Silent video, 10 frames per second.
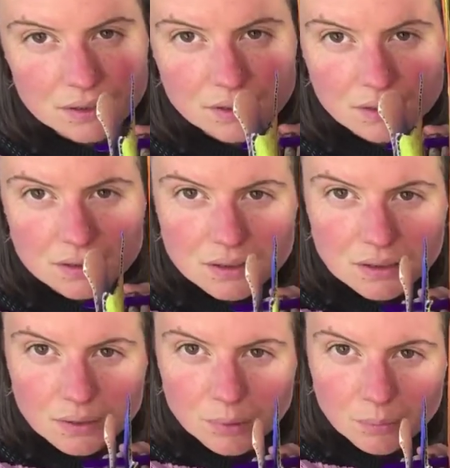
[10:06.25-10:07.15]
You can
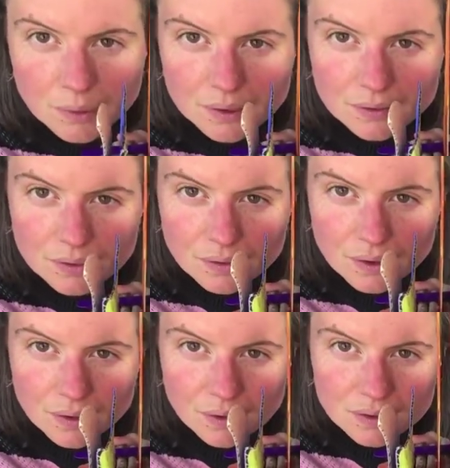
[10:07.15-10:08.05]
see a bit better
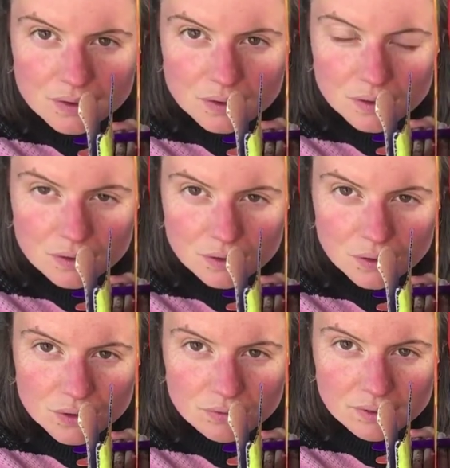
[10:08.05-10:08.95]
there. It's
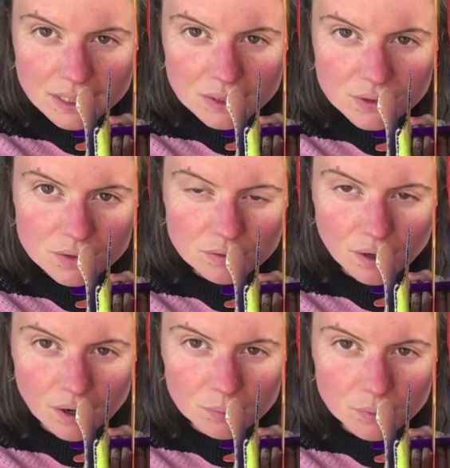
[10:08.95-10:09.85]
lots of layers of
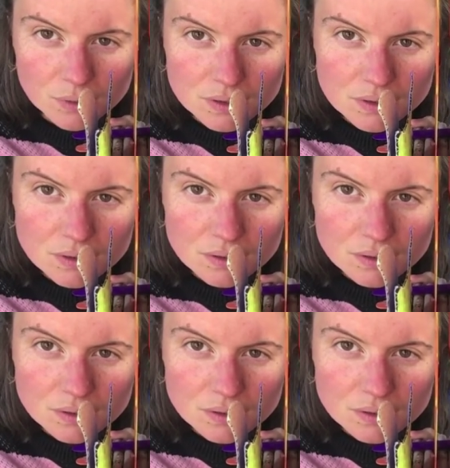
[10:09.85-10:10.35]
cardboard.